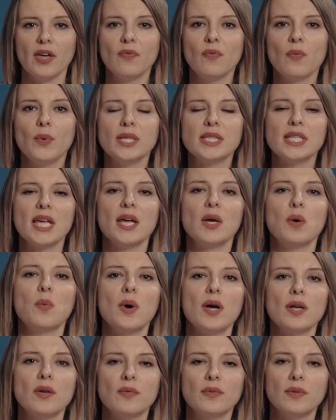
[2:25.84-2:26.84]
If we take
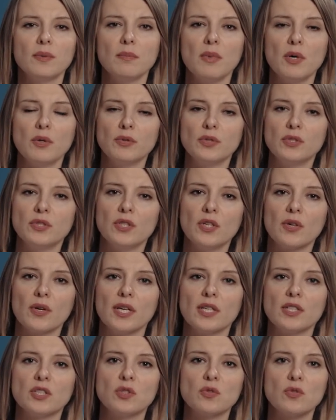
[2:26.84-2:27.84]
one of the most
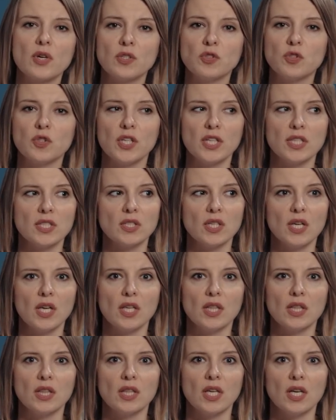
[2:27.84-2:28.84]
serious tragedies
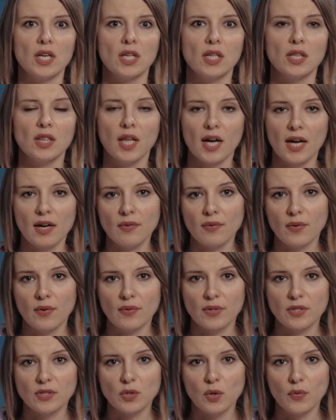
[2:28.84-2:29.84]
in the life
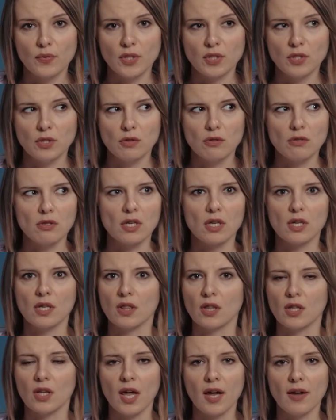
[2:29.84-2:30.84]
of the Soviet Union,
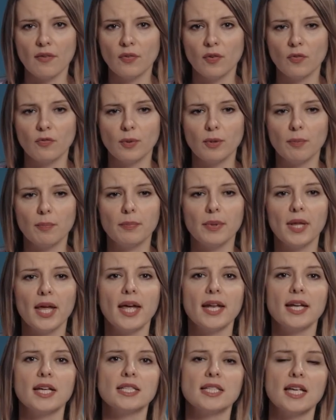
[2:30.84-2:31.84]
in the life of the
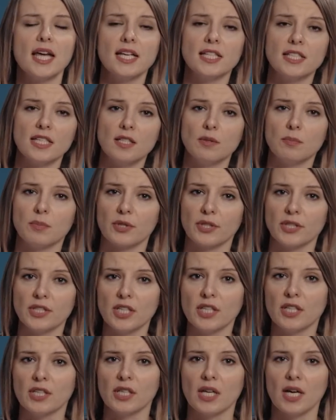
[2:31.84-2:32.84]
planet, and in
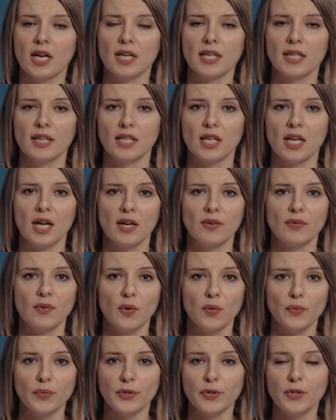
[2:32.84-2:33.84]
particular in the life
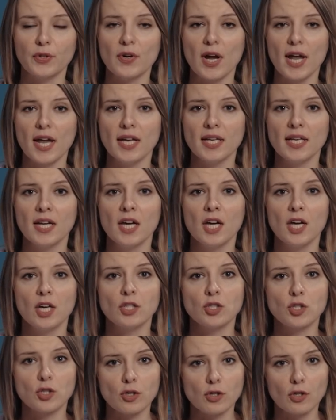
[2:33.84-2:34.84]
of Ukraine,
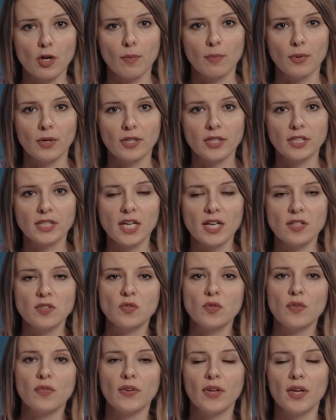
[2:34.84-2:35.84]
Chernobyl
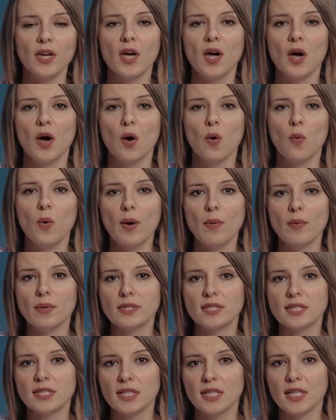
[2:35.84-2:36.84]
catastrophe, we
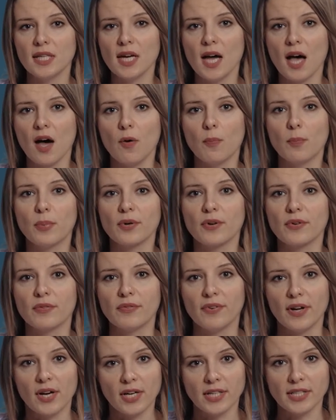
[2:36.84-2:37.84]
will see how
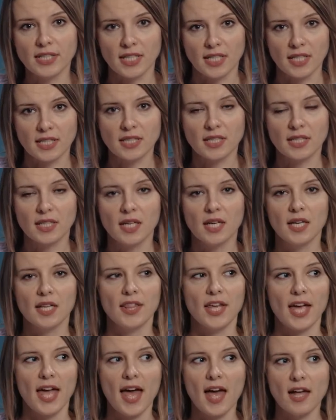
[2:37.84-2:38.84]
perverted
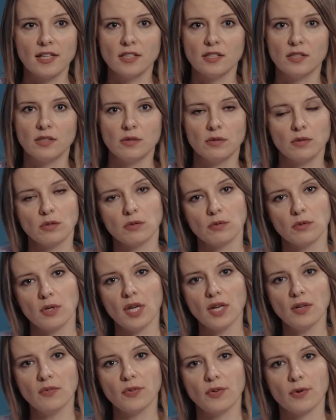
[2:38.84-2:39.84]
the attitude to
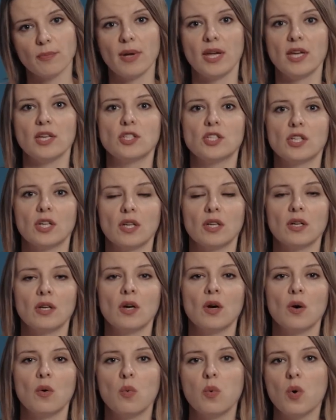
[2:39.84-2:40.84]

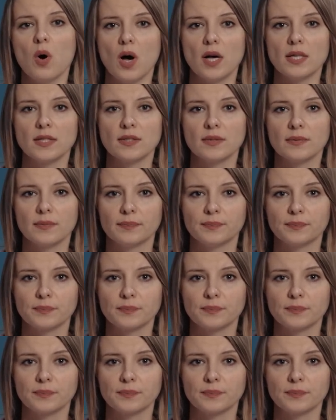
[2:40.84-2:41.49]
information was.